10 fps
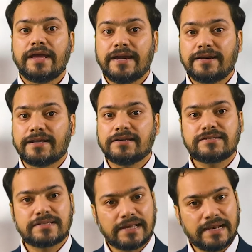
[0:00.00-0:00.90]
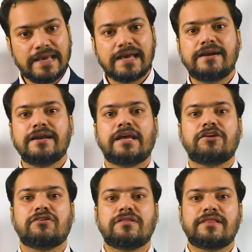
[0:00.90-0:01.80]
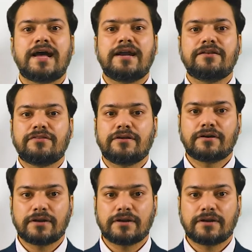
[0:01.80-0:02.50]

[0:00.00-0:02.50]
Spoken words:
it is clear indication that the